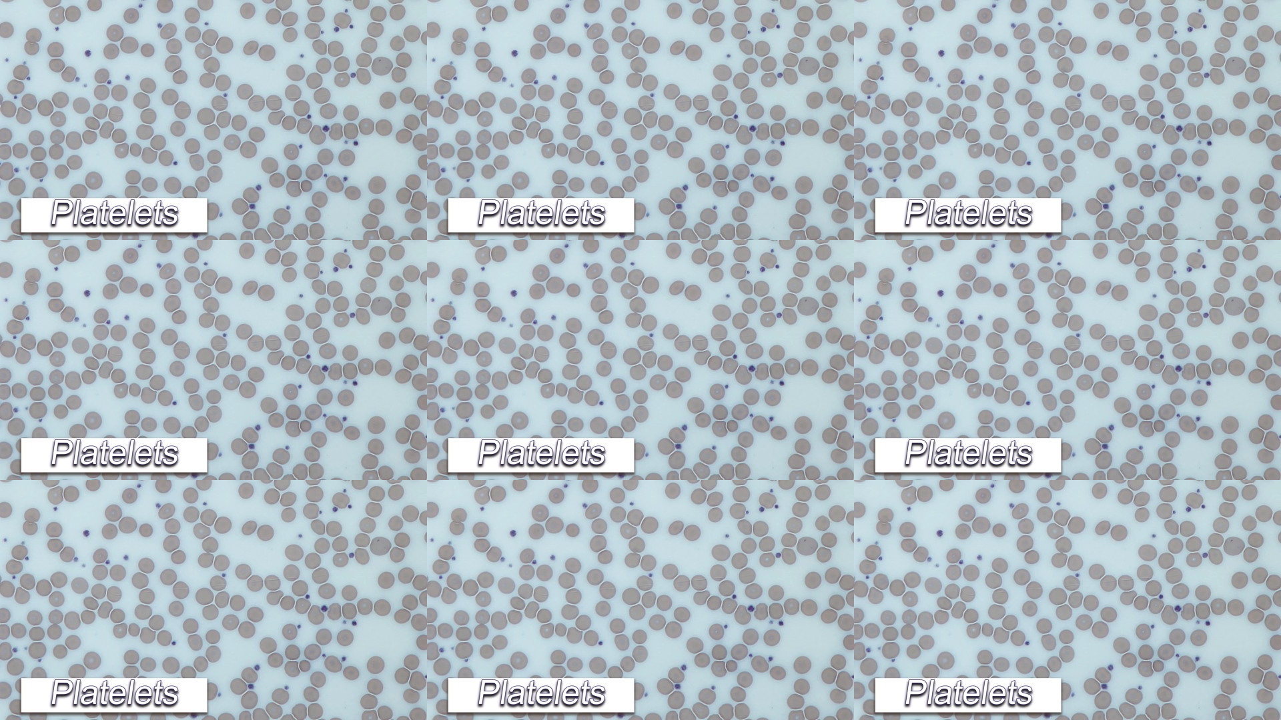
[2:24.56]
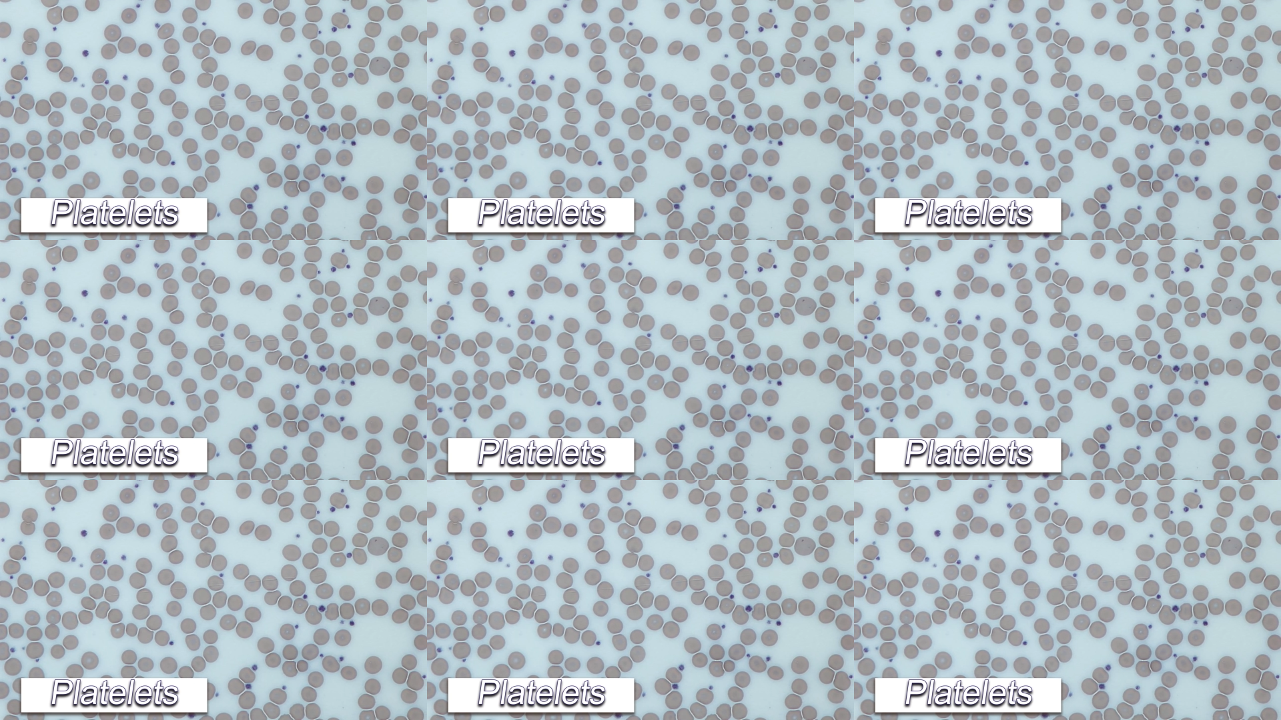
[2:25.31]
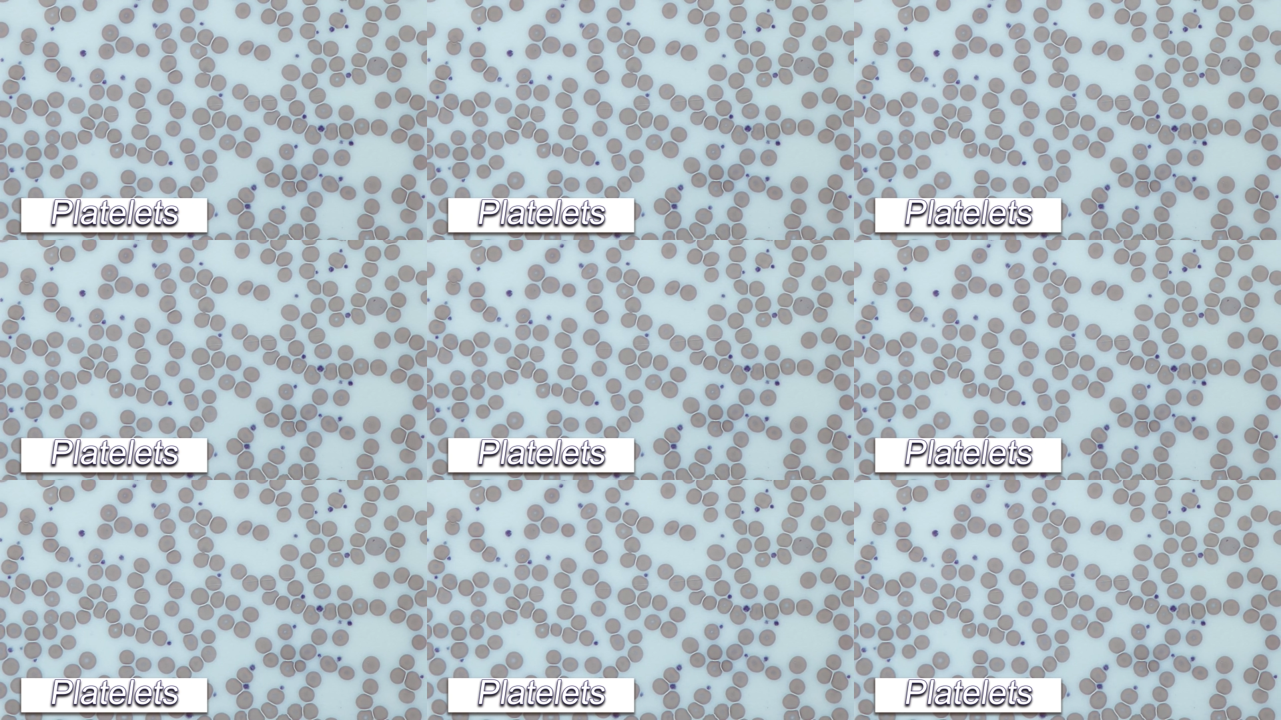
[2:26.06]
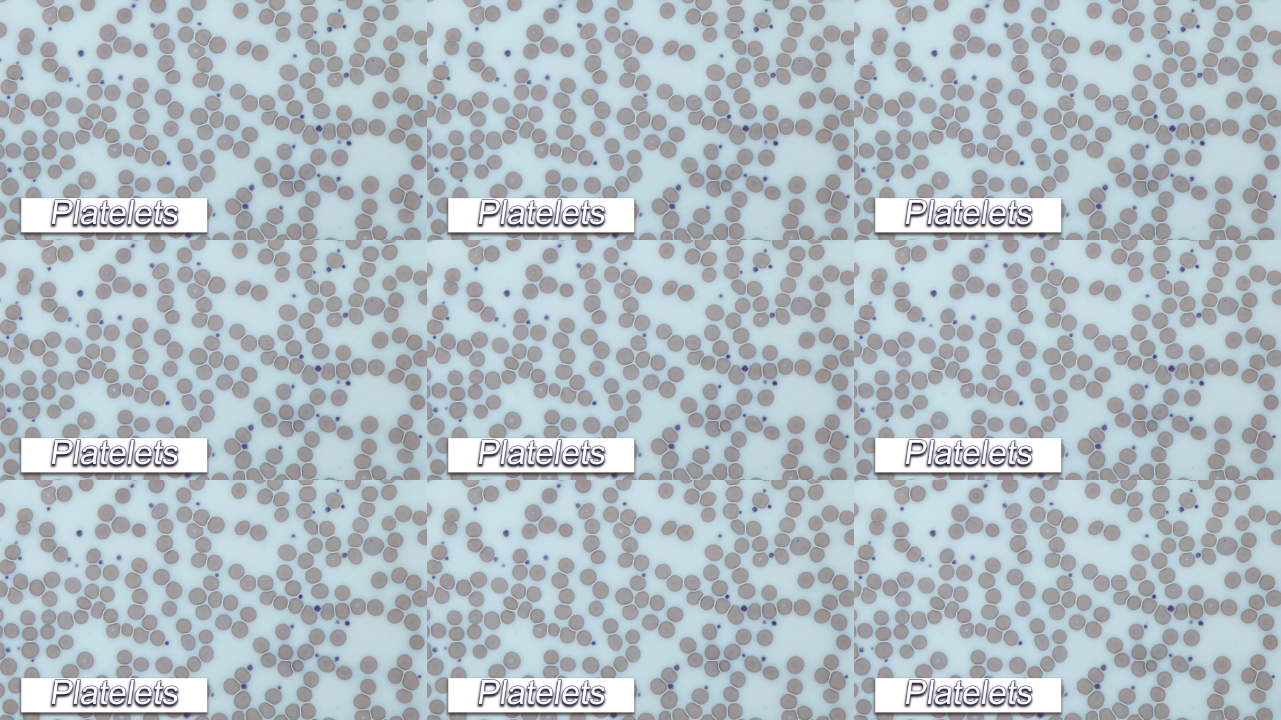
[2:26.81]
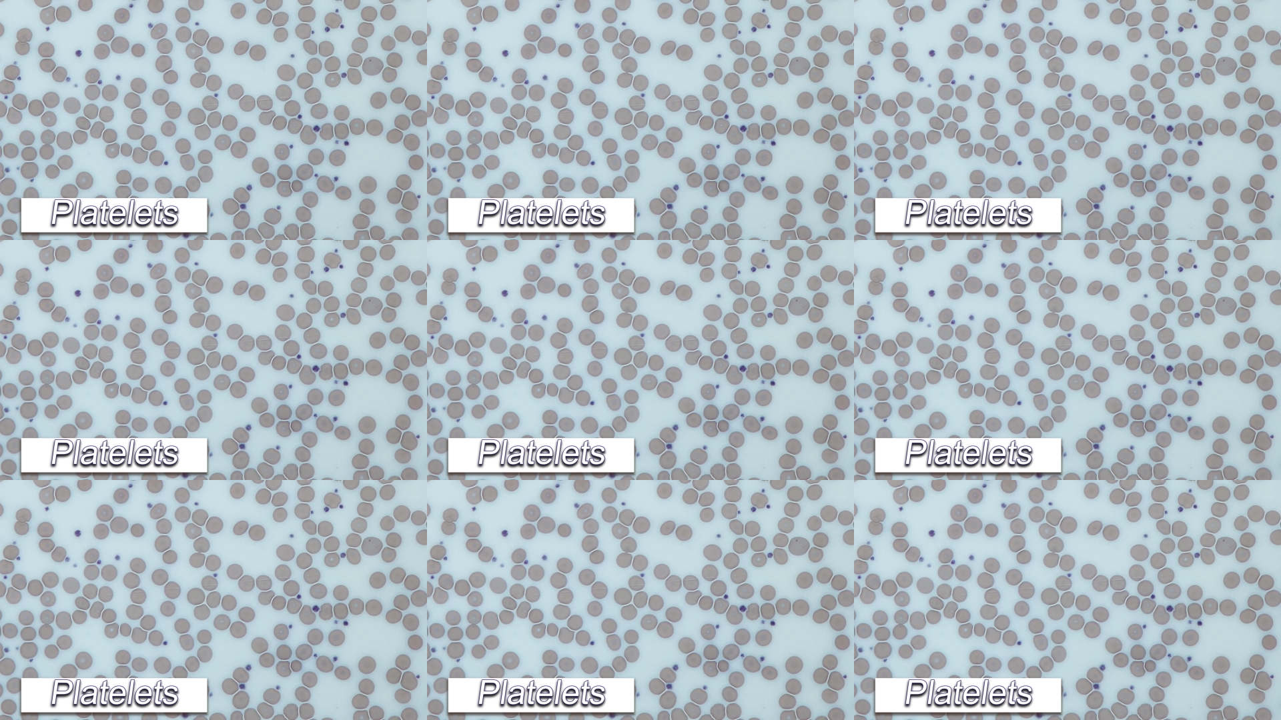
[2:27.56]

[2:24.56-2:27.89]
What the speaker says: (no speaker visible)